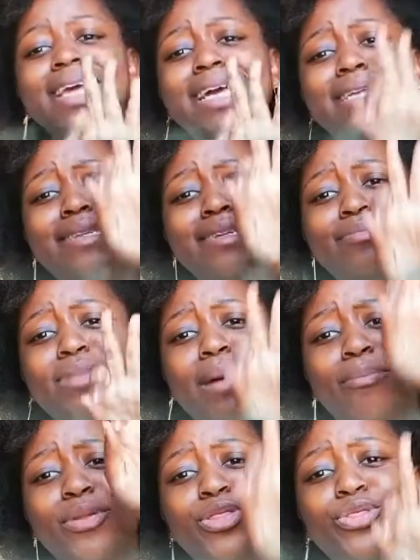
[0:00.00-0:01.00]
Tip number
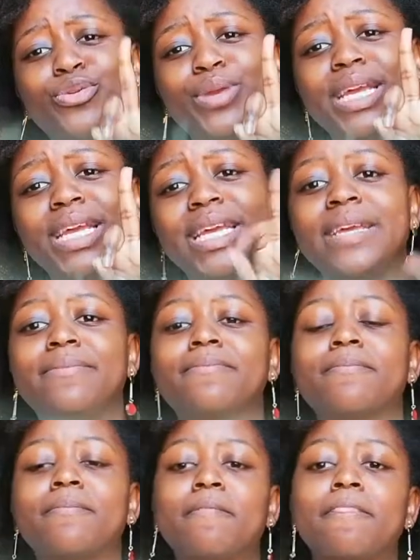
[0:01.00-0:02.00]
3.
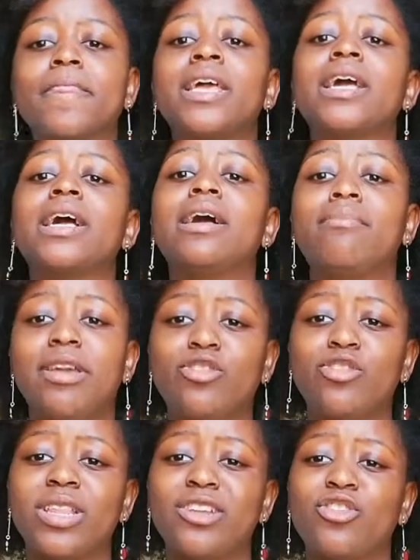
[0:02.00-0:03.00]
Make sure
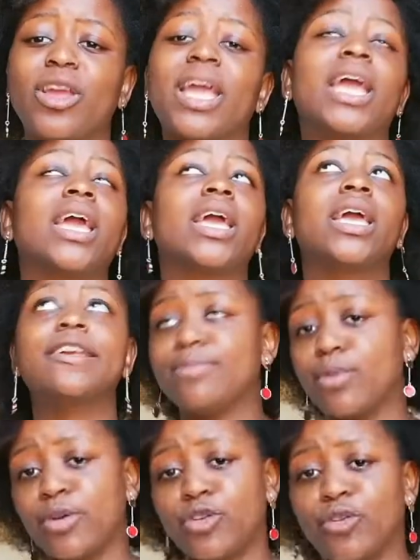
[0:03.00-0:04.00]
that your hair is
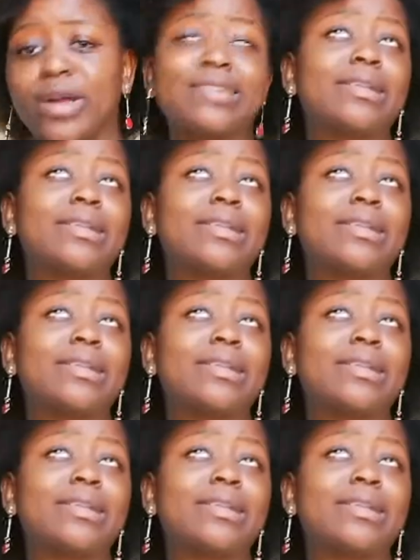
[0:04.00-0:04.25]
moisturized.